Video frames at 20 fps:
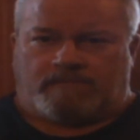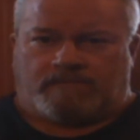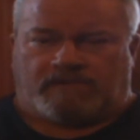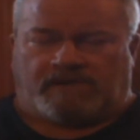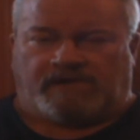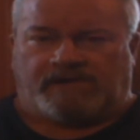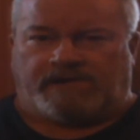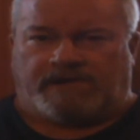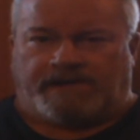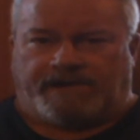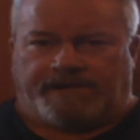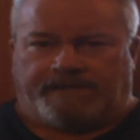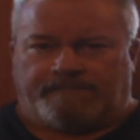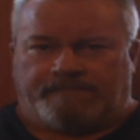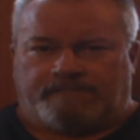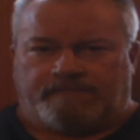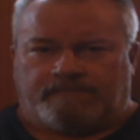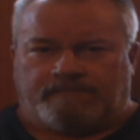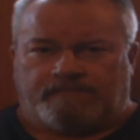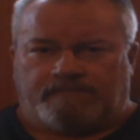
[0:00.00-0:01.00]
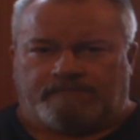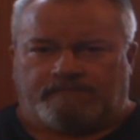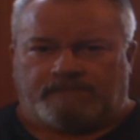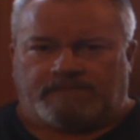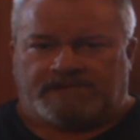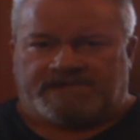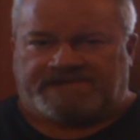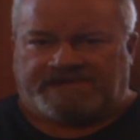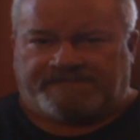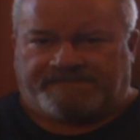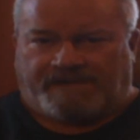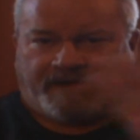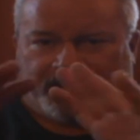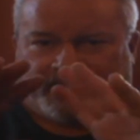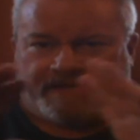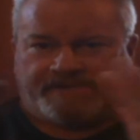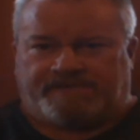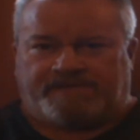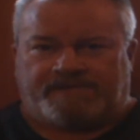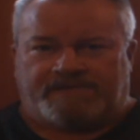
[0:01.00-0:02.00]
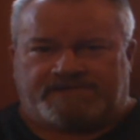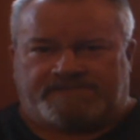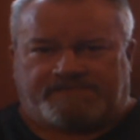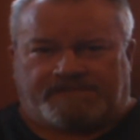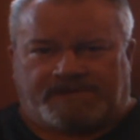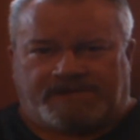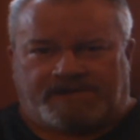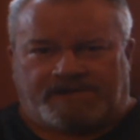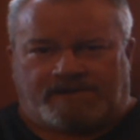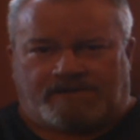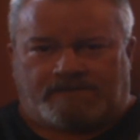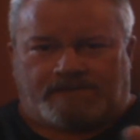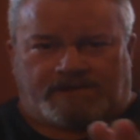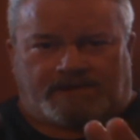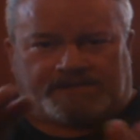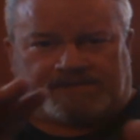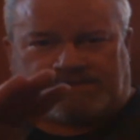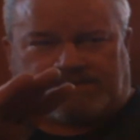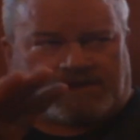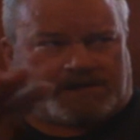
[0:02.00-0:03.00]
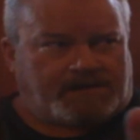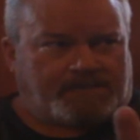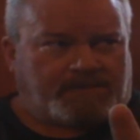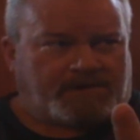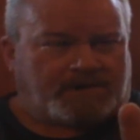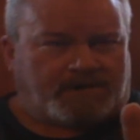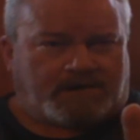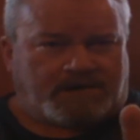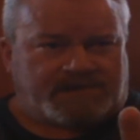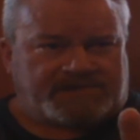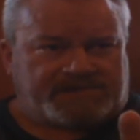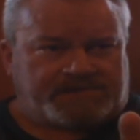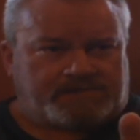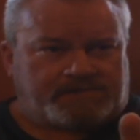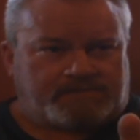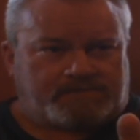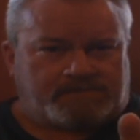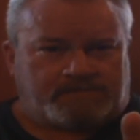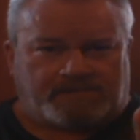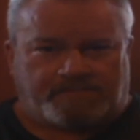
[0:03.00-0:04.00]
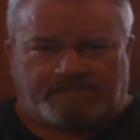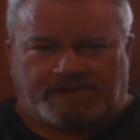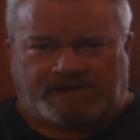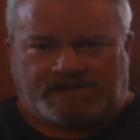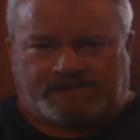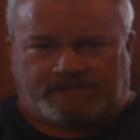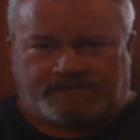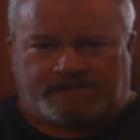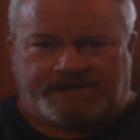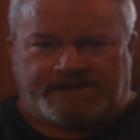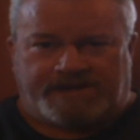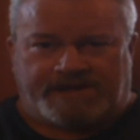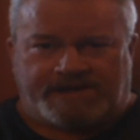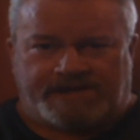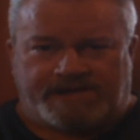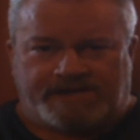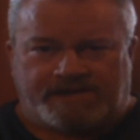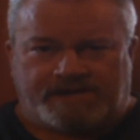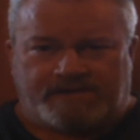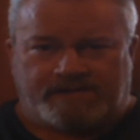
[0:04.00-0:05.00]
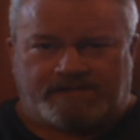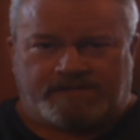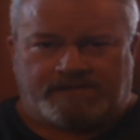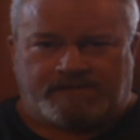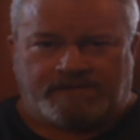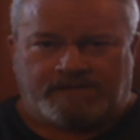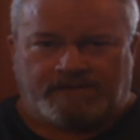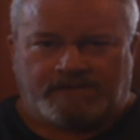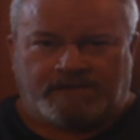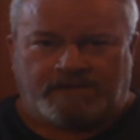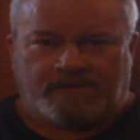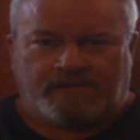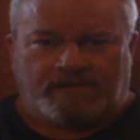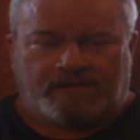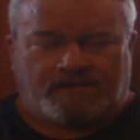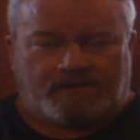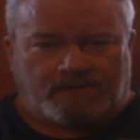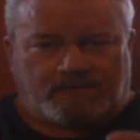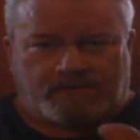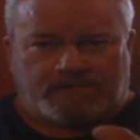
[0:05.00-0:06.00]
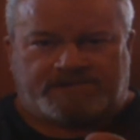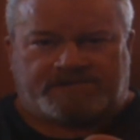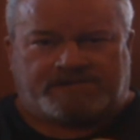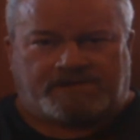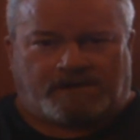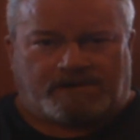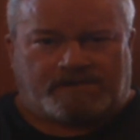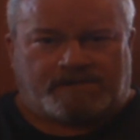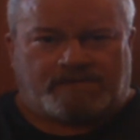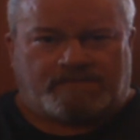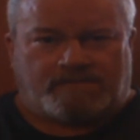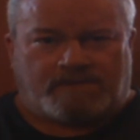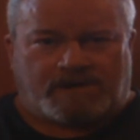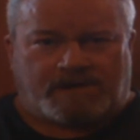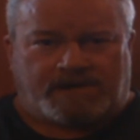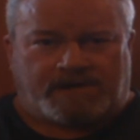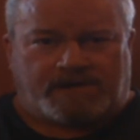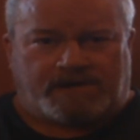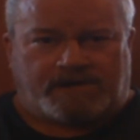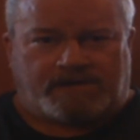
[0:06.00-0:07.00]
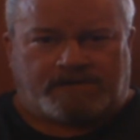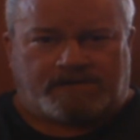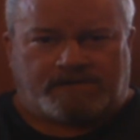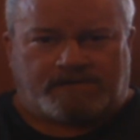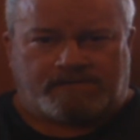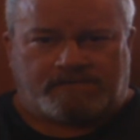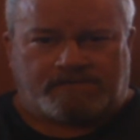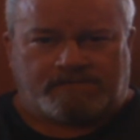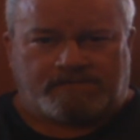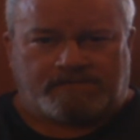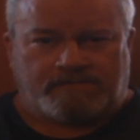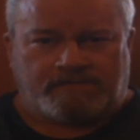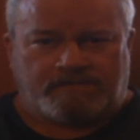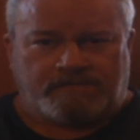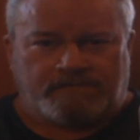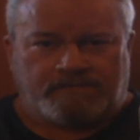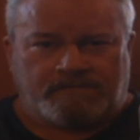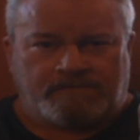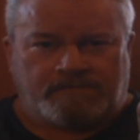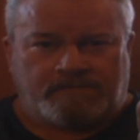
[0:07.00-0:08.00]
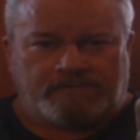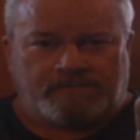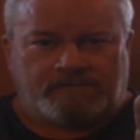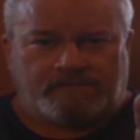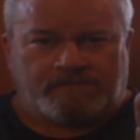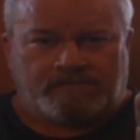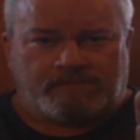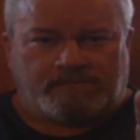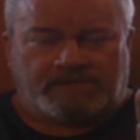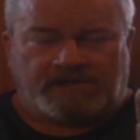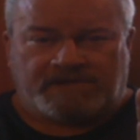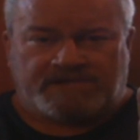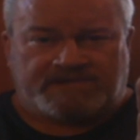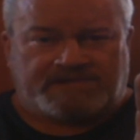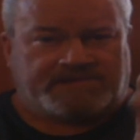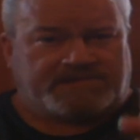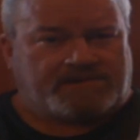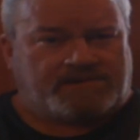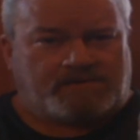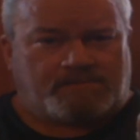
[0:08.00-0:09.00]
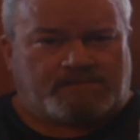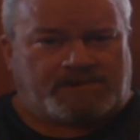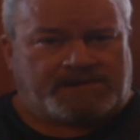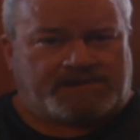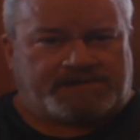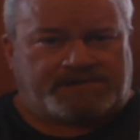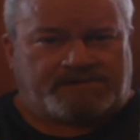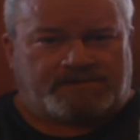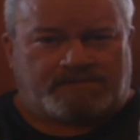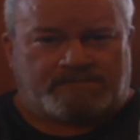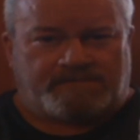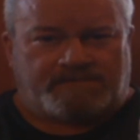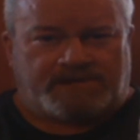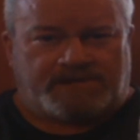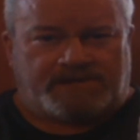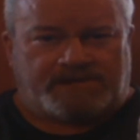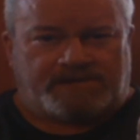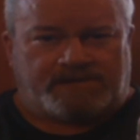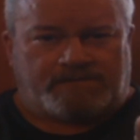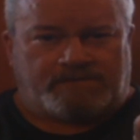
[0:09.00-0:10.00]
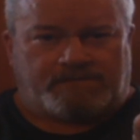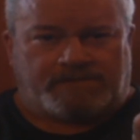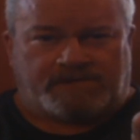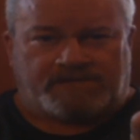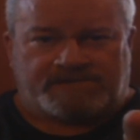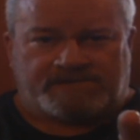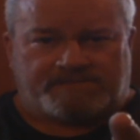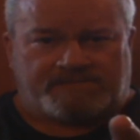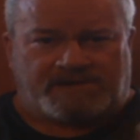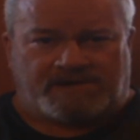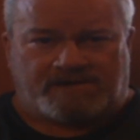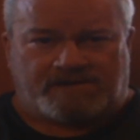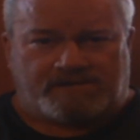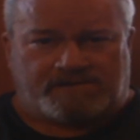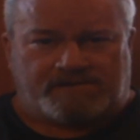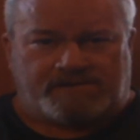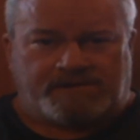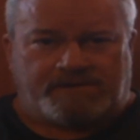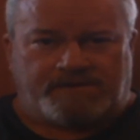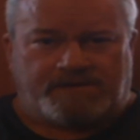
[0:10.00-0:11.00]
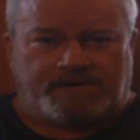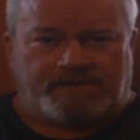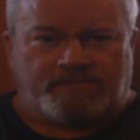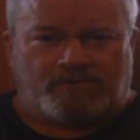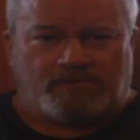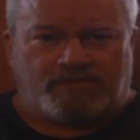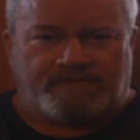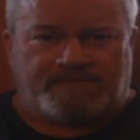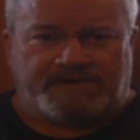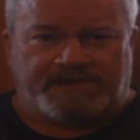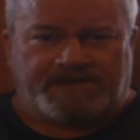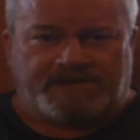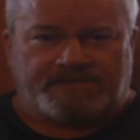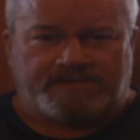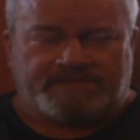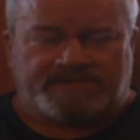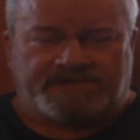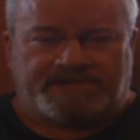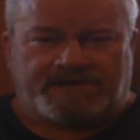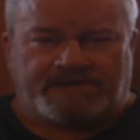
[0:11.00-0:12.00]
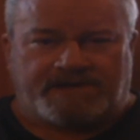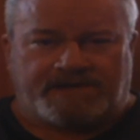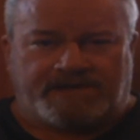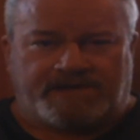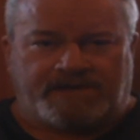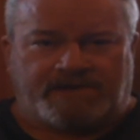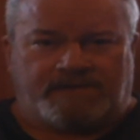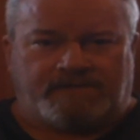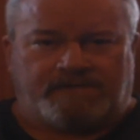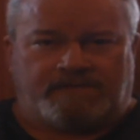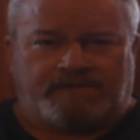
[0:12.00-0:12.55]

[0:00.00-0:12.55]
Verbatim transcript: Alright, see if I can get through this video without the camera crashing, the battery dying, or it's starting to rain, because this is going to be a short video, because I'm not going to do any more videos today.